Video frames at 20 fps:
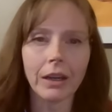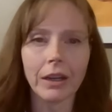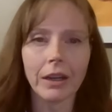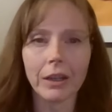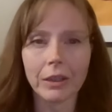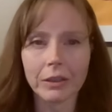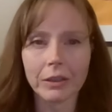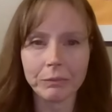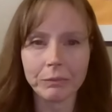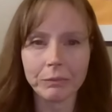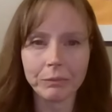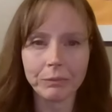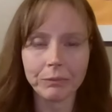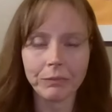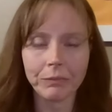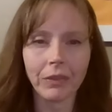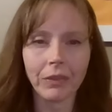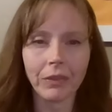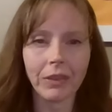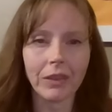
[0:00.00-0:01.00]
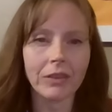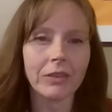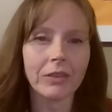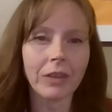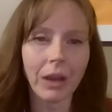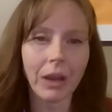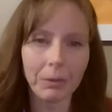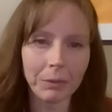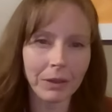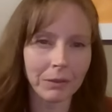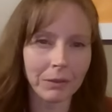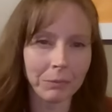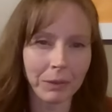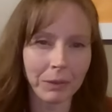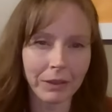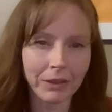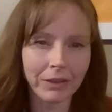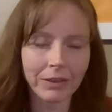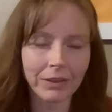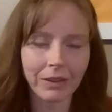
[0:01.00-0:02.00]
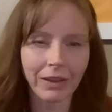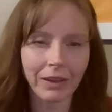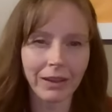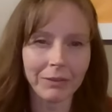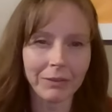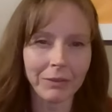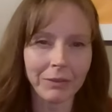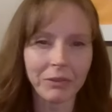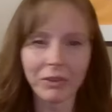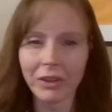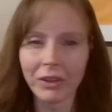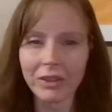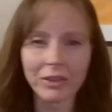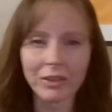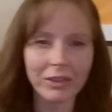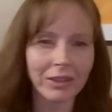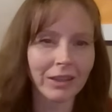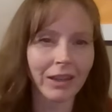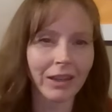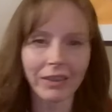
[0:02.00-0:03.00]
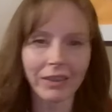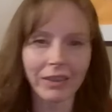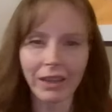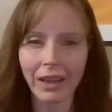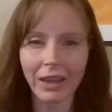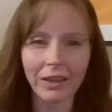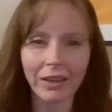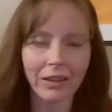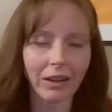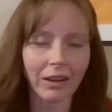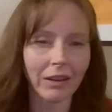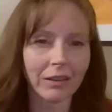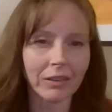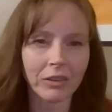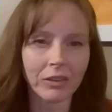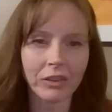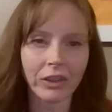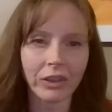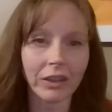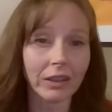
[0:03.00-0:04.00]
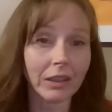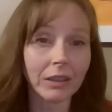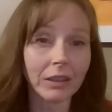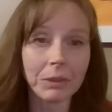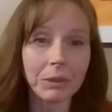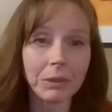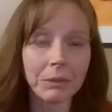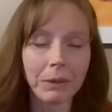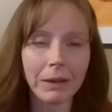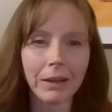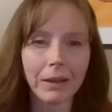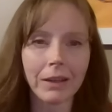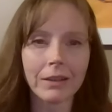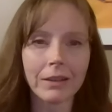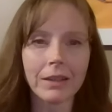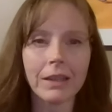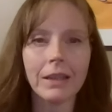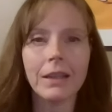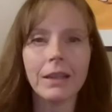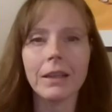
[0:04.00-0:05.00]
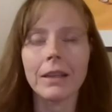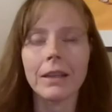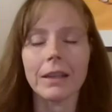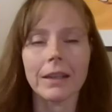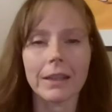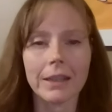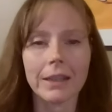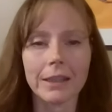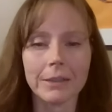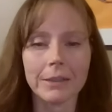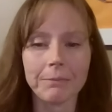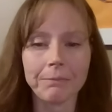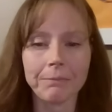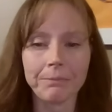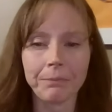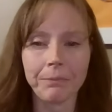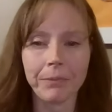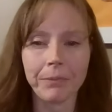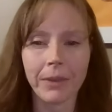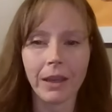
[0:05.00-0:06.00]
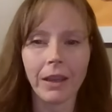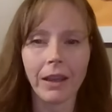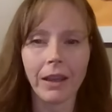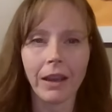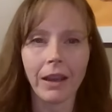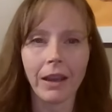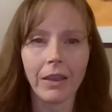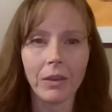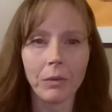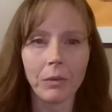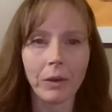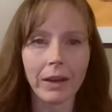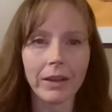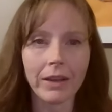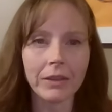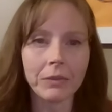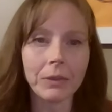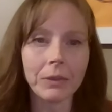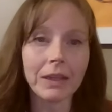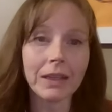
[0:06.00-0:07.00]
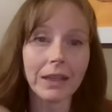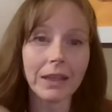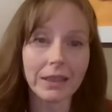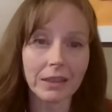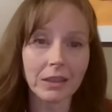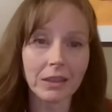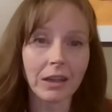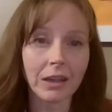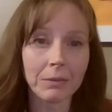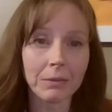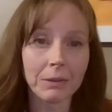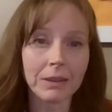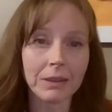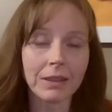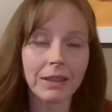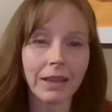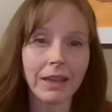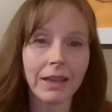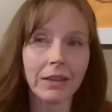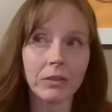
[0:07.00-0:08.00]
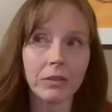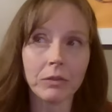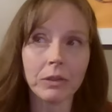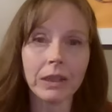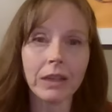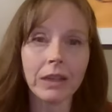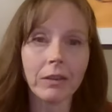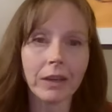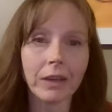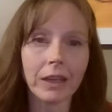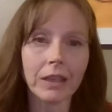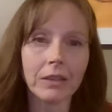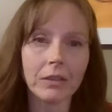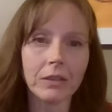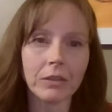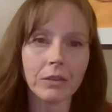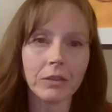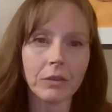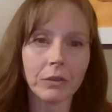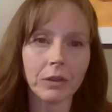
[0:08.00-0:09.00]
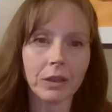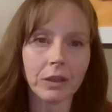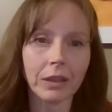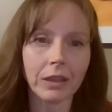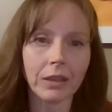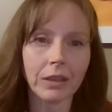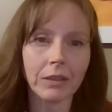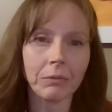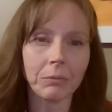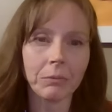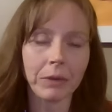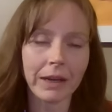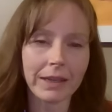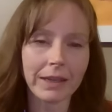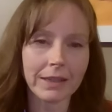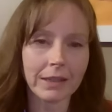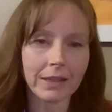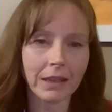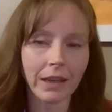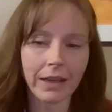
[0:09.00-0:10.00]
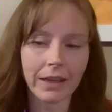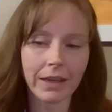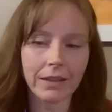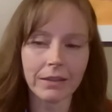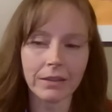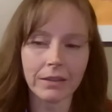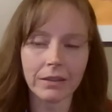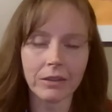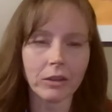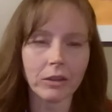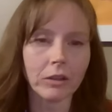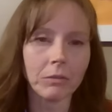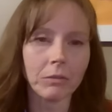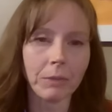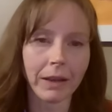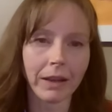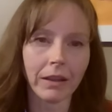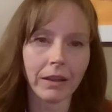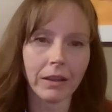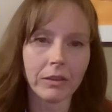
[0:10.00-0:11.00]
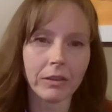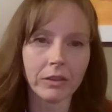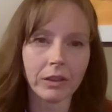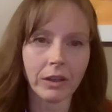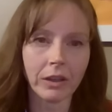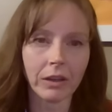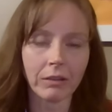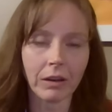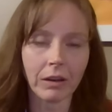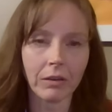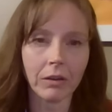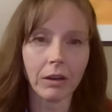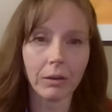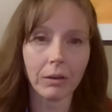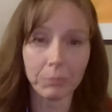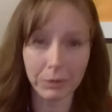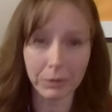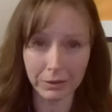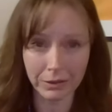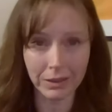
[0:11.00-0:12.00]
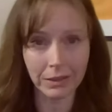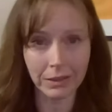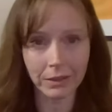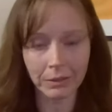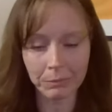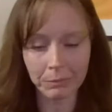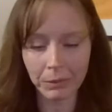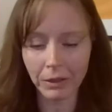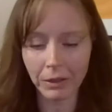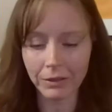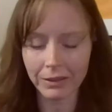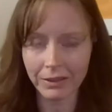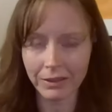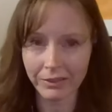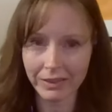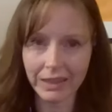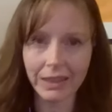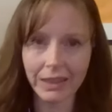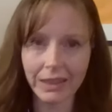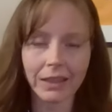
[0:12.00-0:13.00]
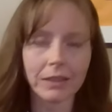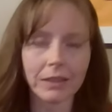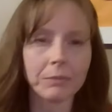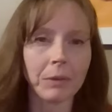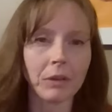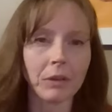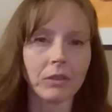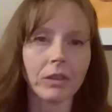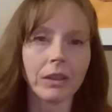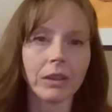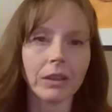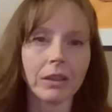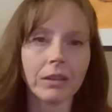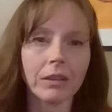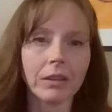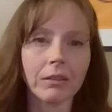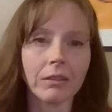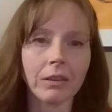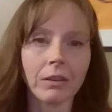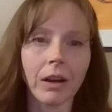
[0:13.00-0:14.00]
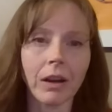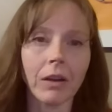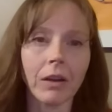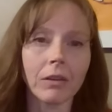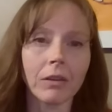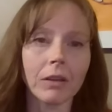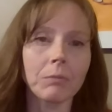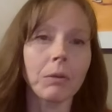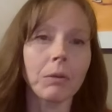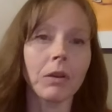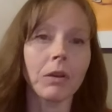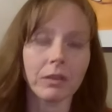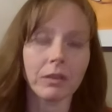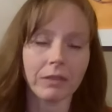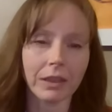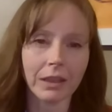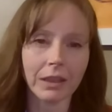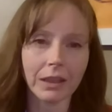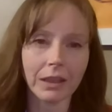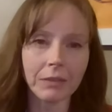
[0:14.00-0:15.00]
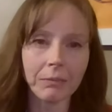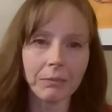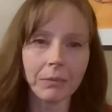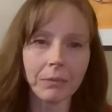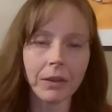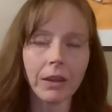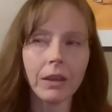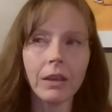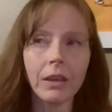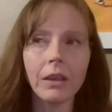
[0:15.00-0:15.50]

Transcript: um, this topic, but uh, if you're interested at the end, I'll share a little bit about it. Um, otherwise, what I'd like to talk about today is really going into the brain science, the neurobiology around compuls compulsivity, especially around compulsive eating,